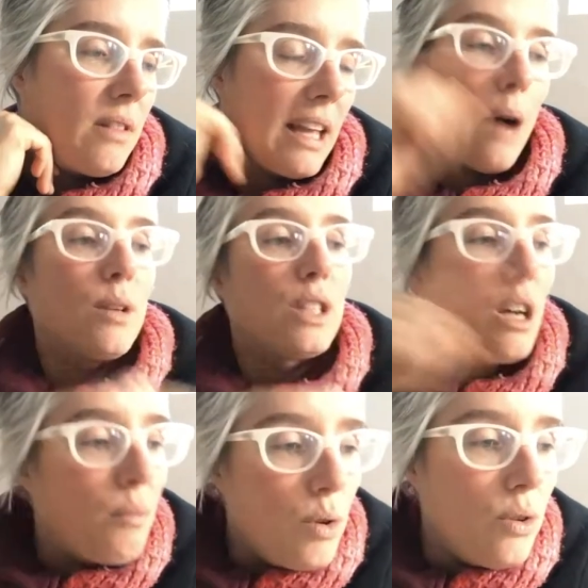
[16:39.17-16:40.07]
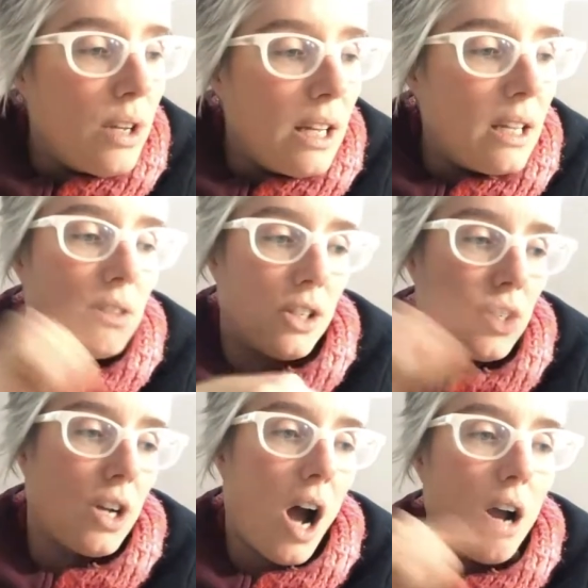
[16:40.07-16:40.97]
Like I was commuting to
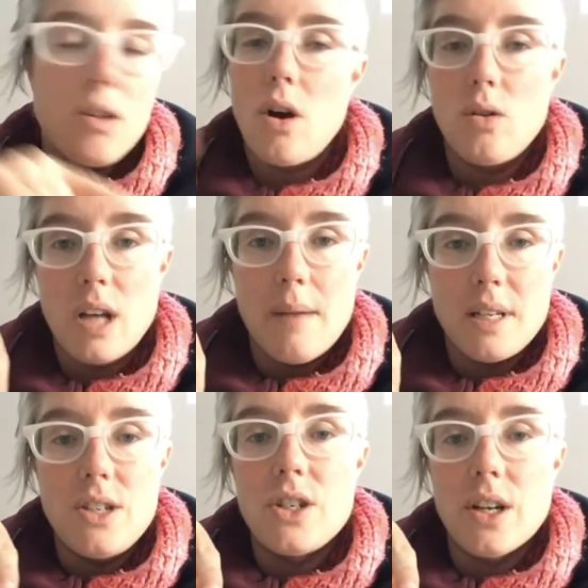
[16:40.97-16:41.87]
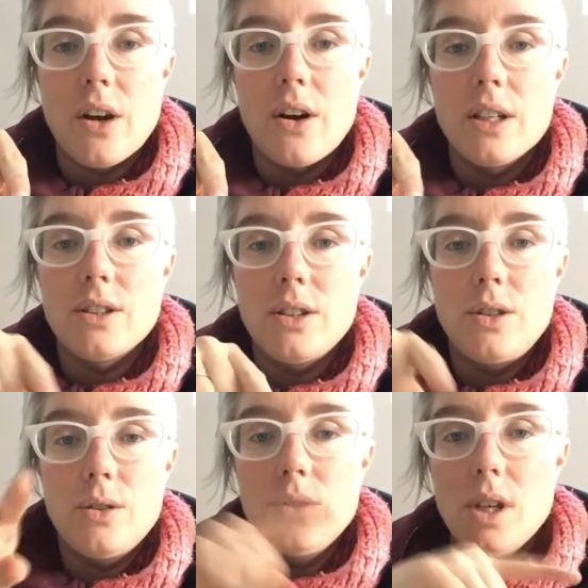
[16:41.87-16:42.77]
Chicago the whole time, teaching at the Art
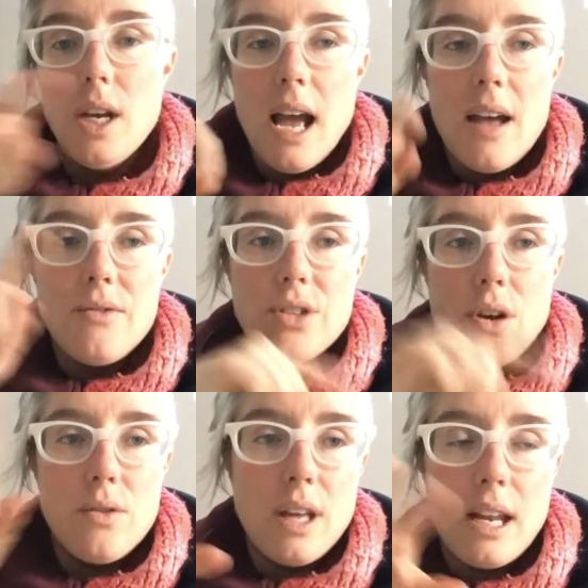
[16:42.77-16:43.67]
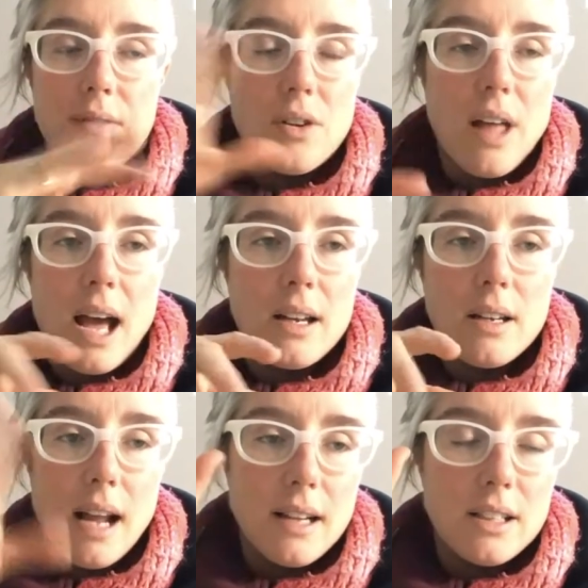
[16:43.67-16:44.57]
Institute. And so then after that,
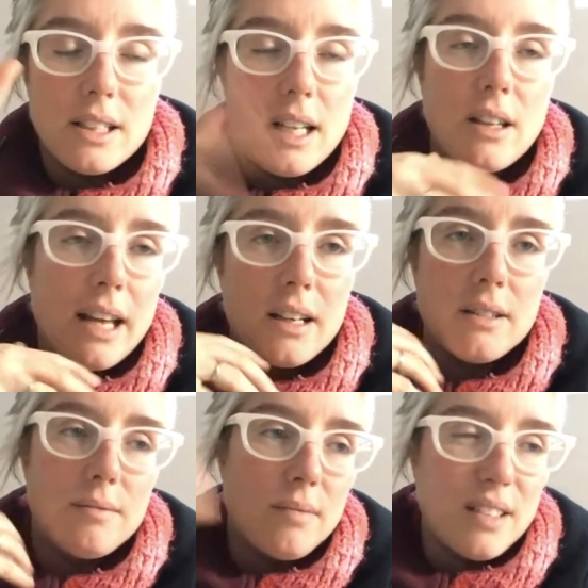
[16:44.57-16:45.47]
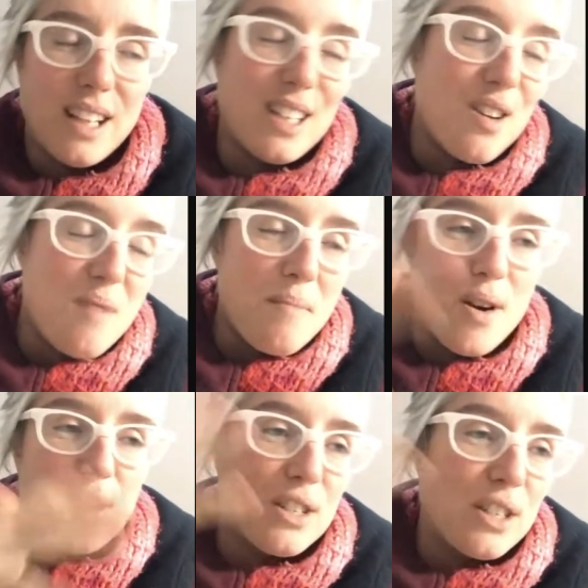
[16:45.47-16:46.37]
I just said, like, I told my
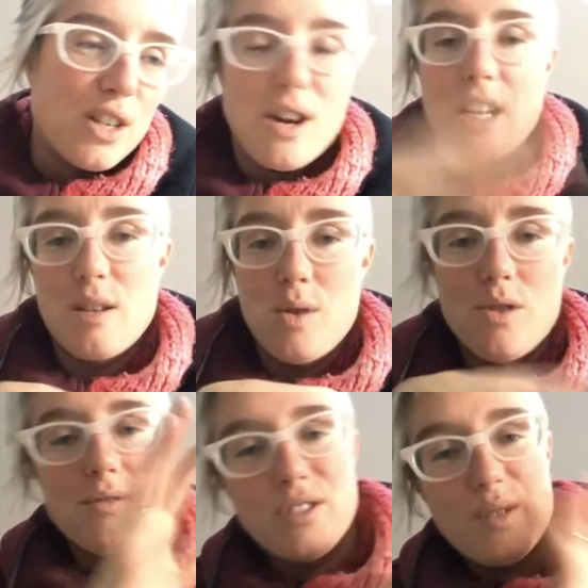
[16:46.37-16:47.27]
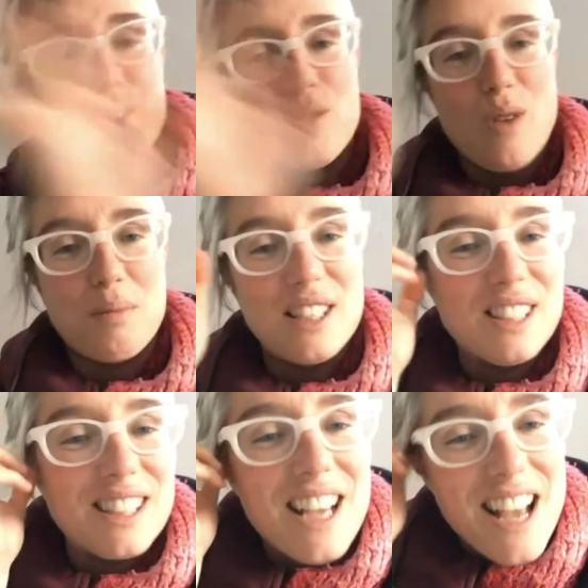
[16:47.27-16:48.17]
partner, I was like, you got to commute, so we swapped
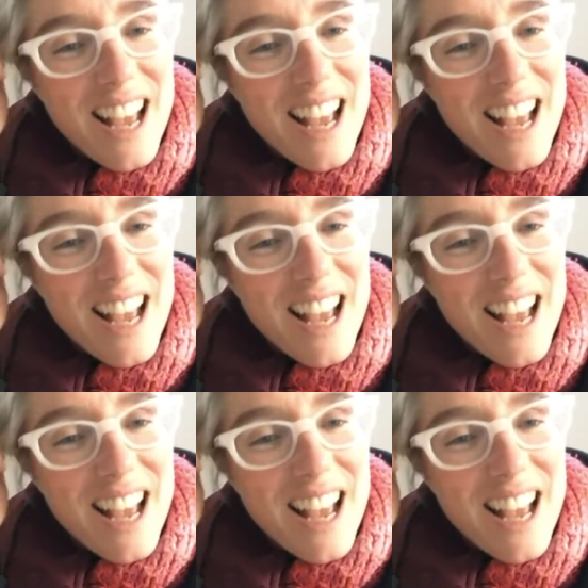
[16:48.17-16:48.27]
places.